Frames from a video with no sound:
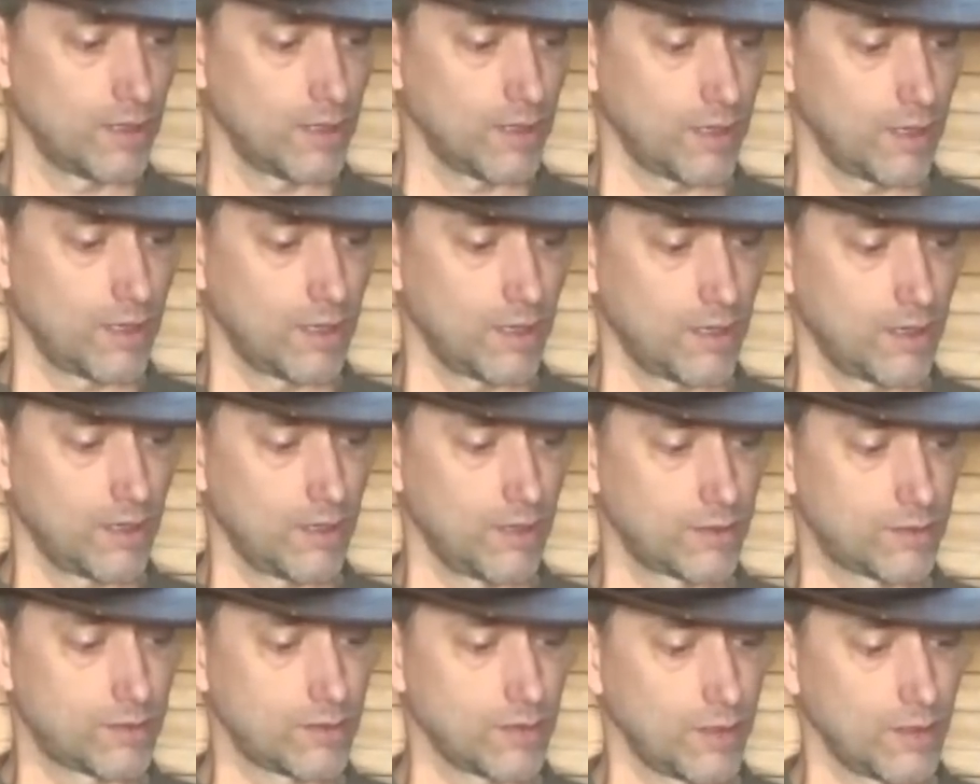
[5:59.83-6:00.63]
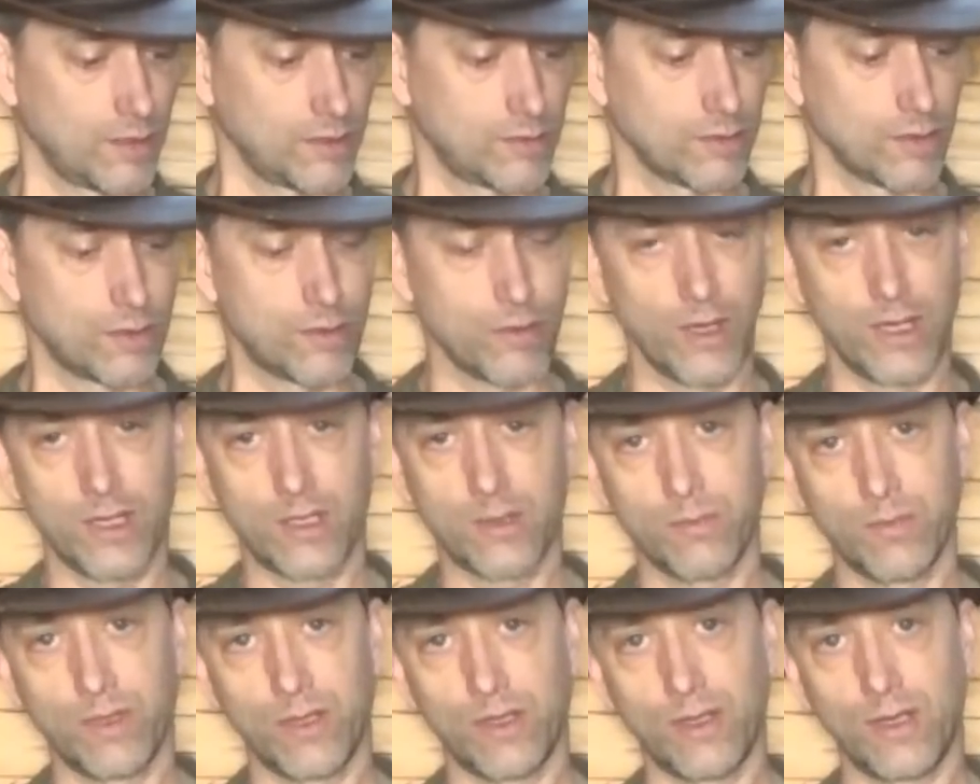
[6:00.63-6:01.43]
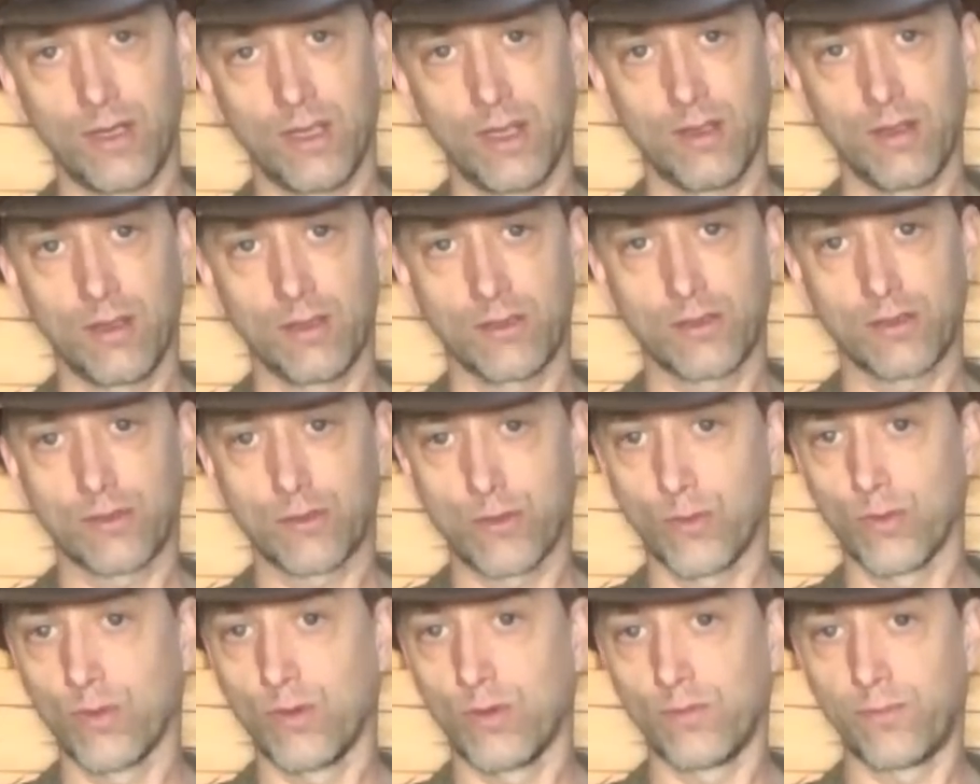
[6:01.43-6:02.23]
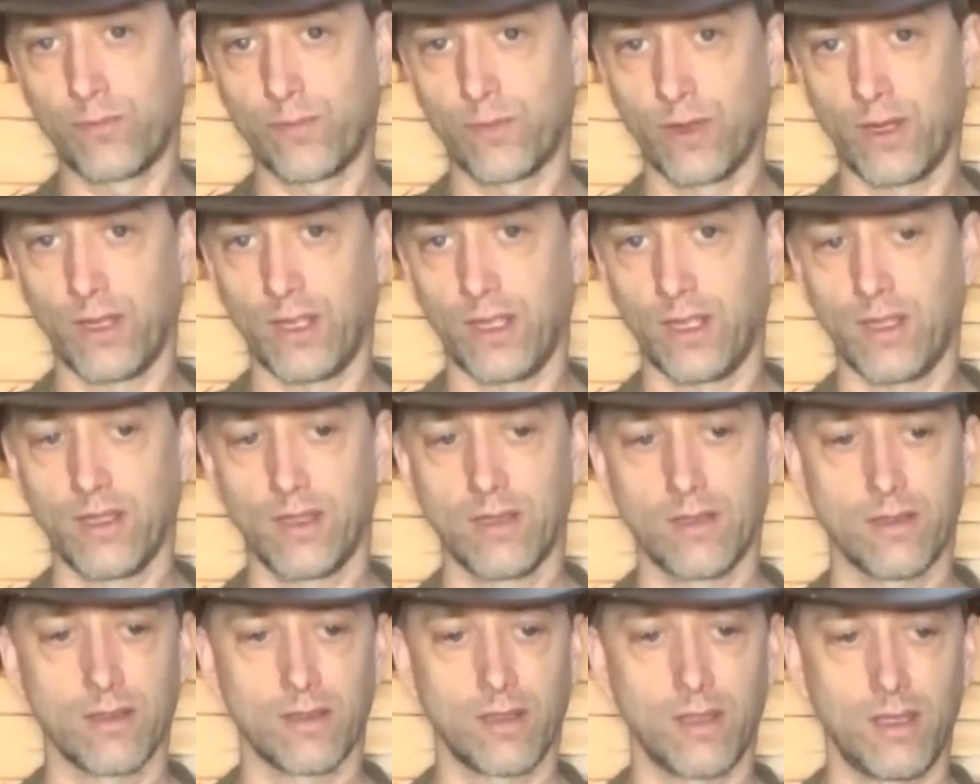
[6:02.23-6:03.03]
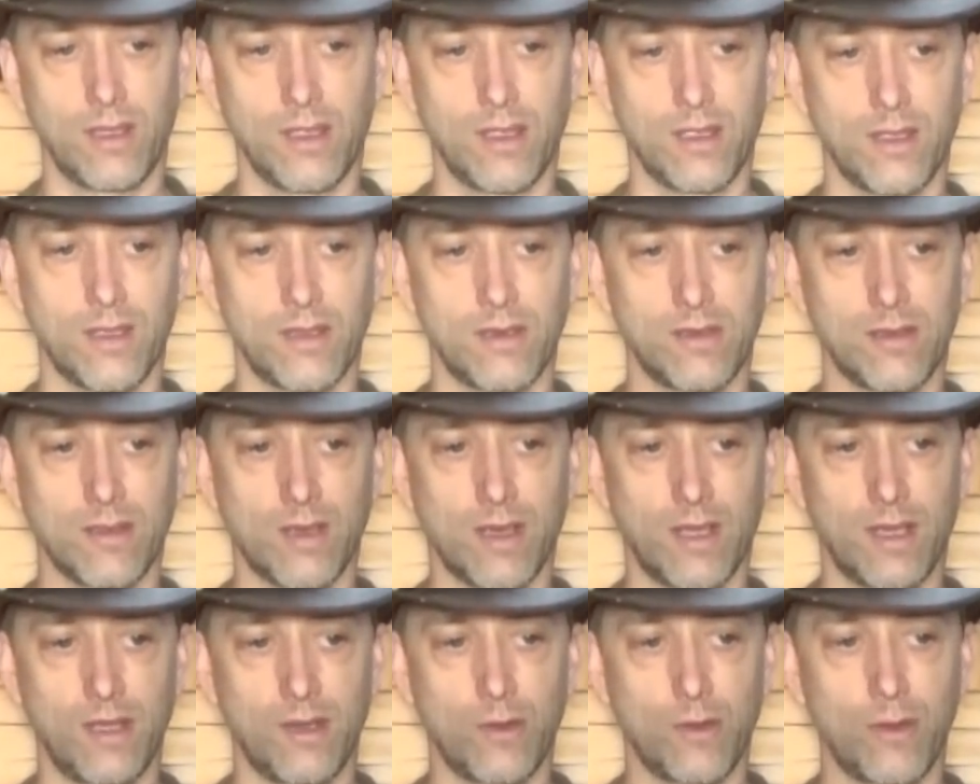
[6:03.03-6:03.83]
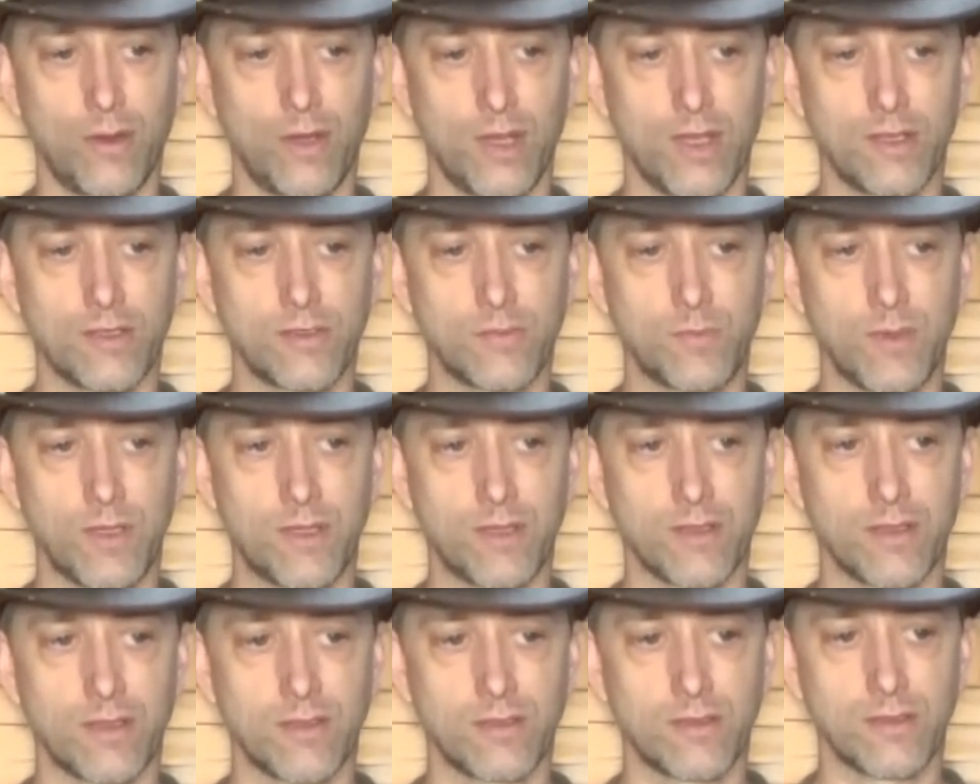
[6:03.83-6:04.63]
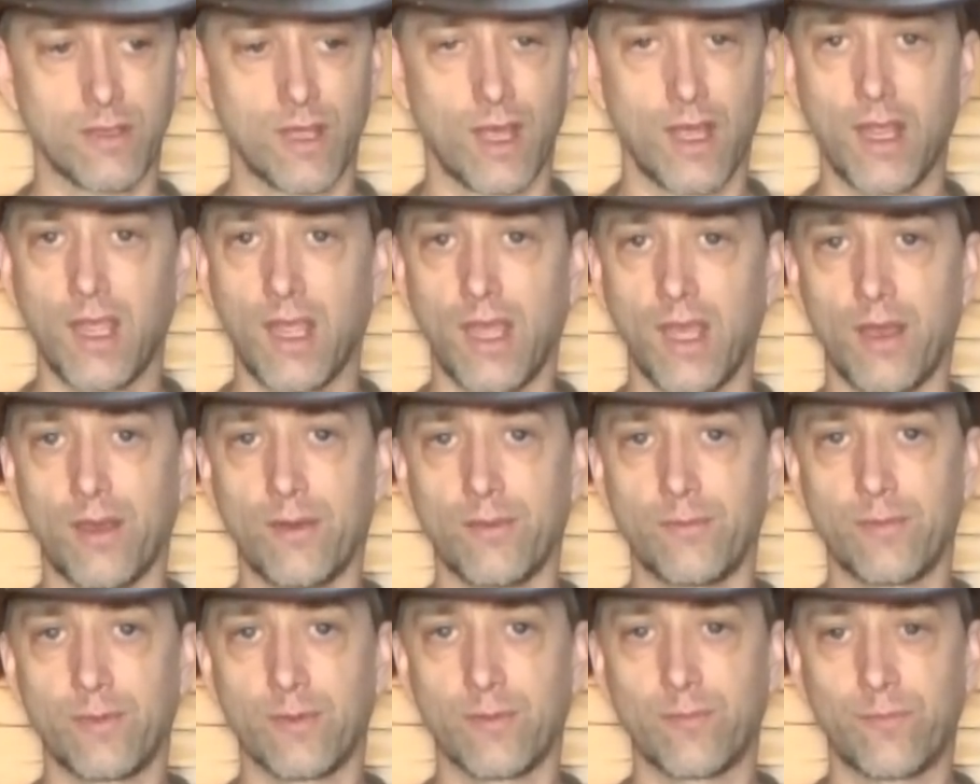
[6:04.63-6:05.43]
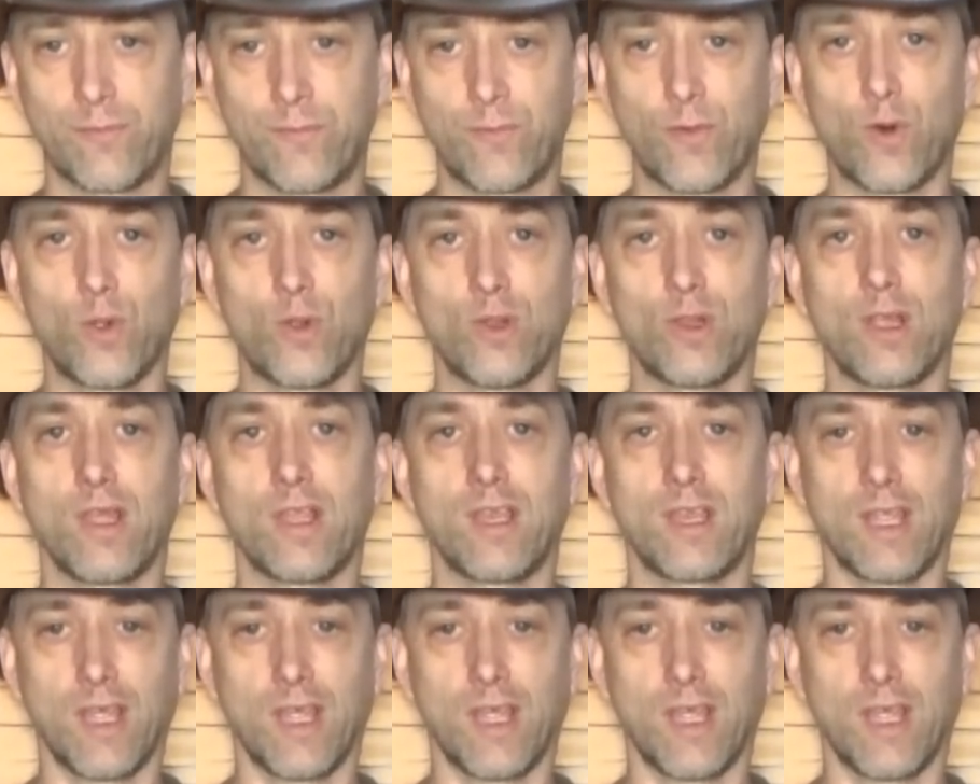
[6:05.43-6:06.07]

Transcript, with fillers: And it's a, it's a great community that's troll-free. And I know it is because I have full and